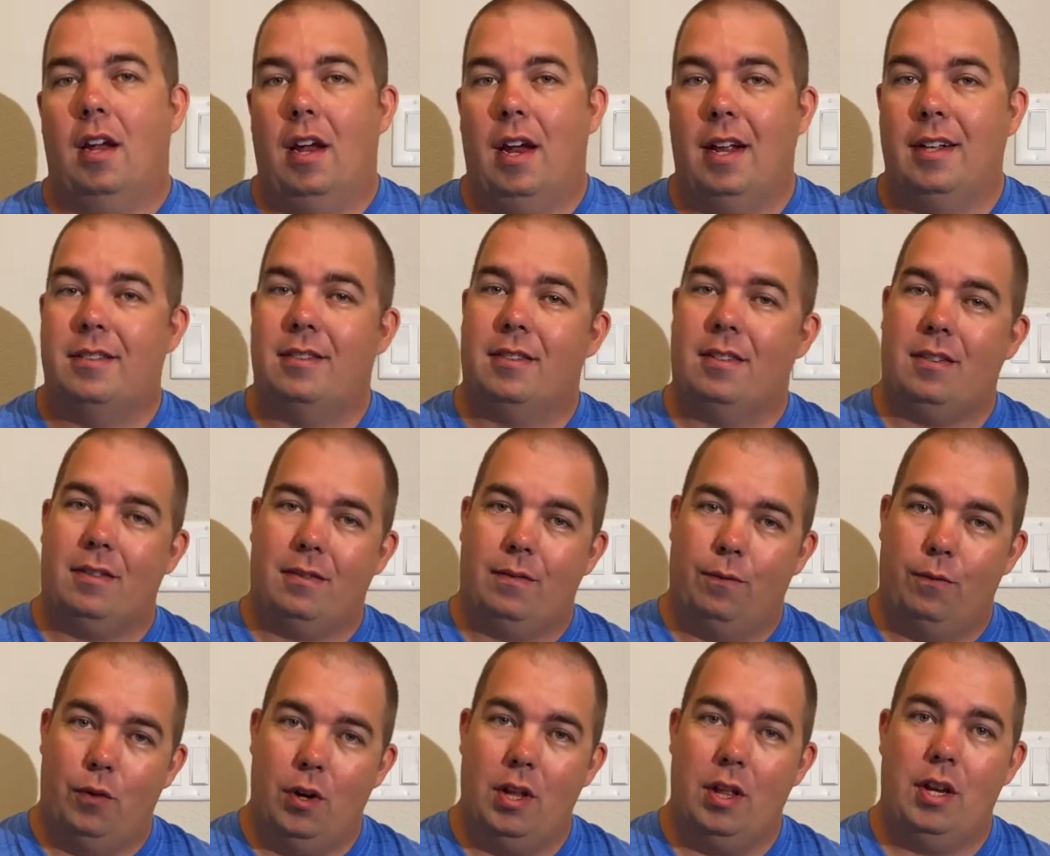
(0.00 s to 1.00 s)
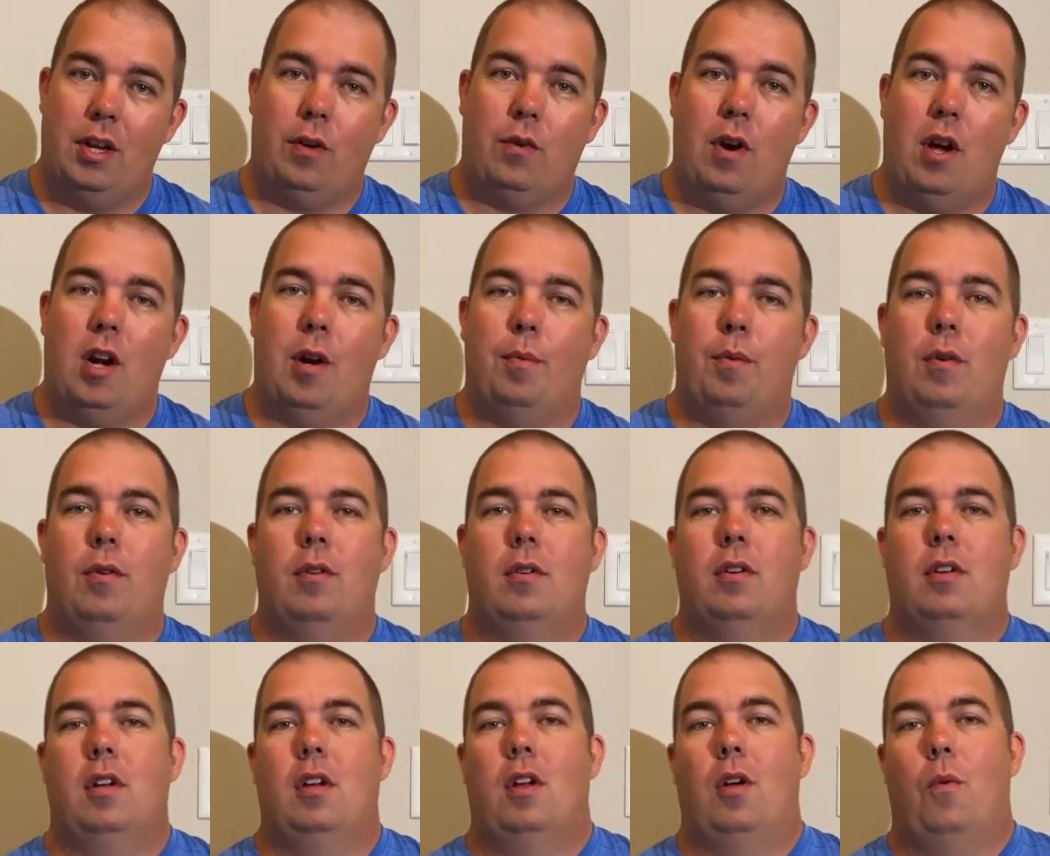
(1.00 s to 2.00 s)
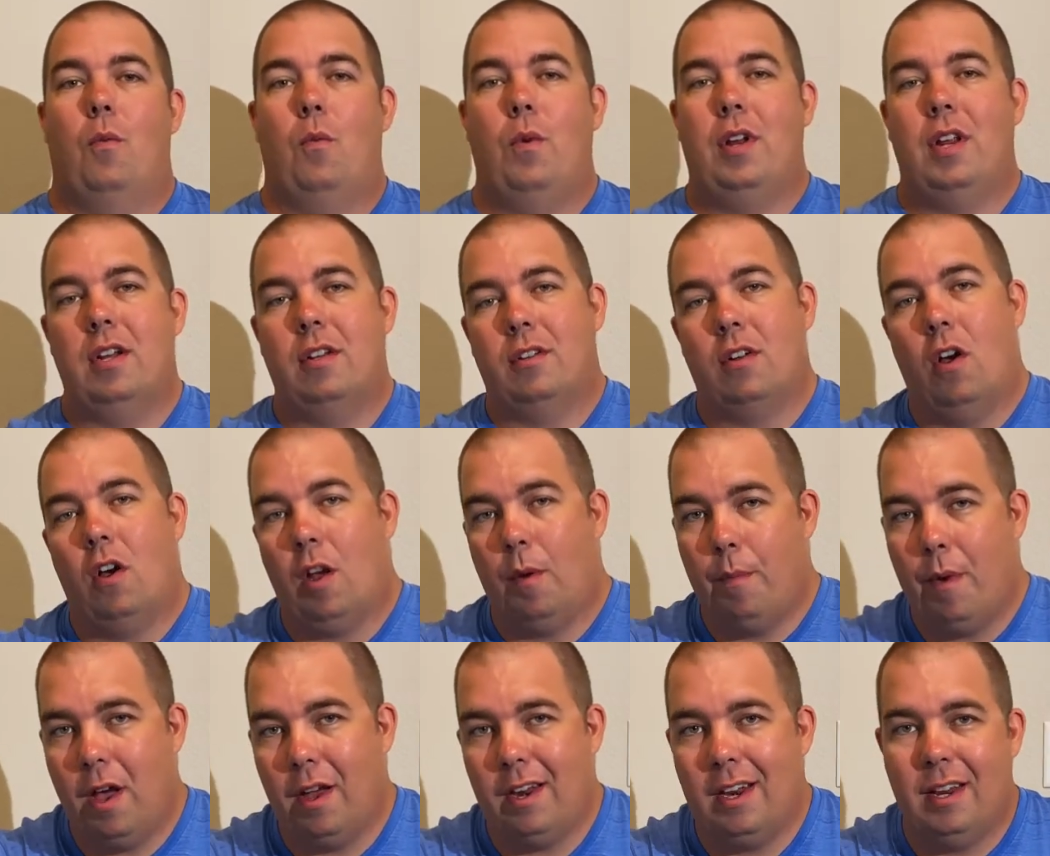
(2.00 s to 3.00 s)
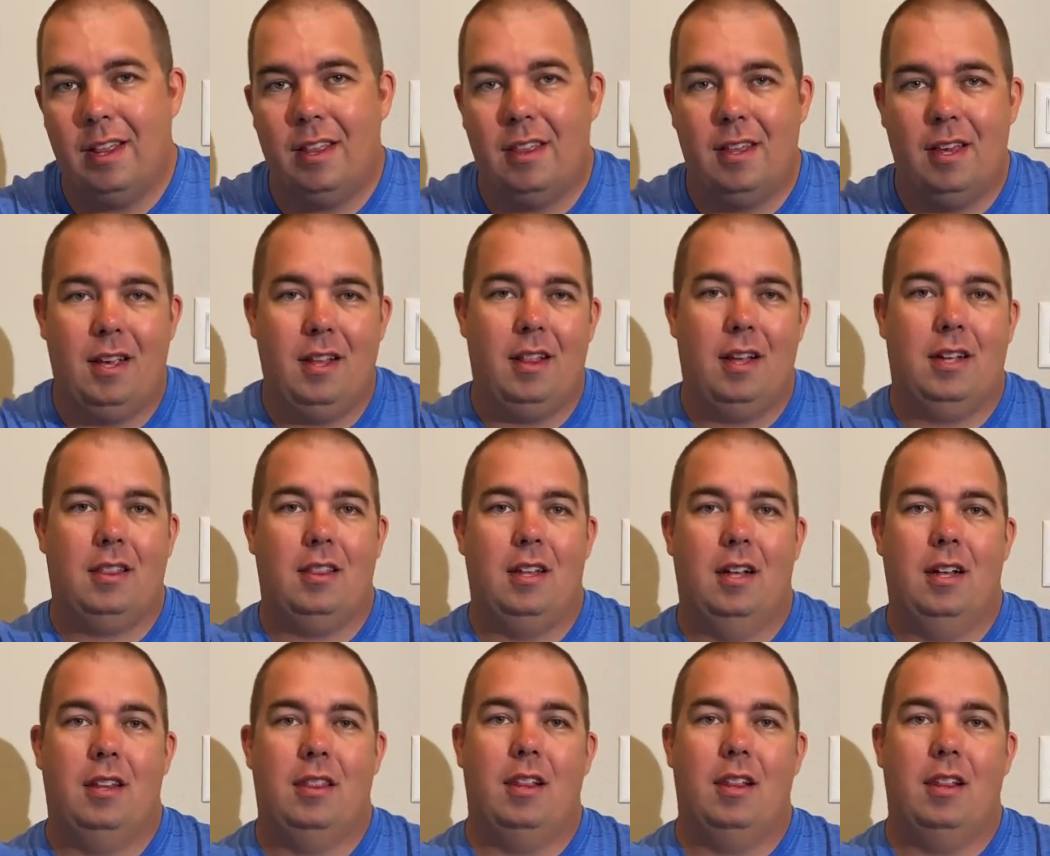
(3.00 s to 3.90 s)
It's really incredible. We didn't talk about anything like the,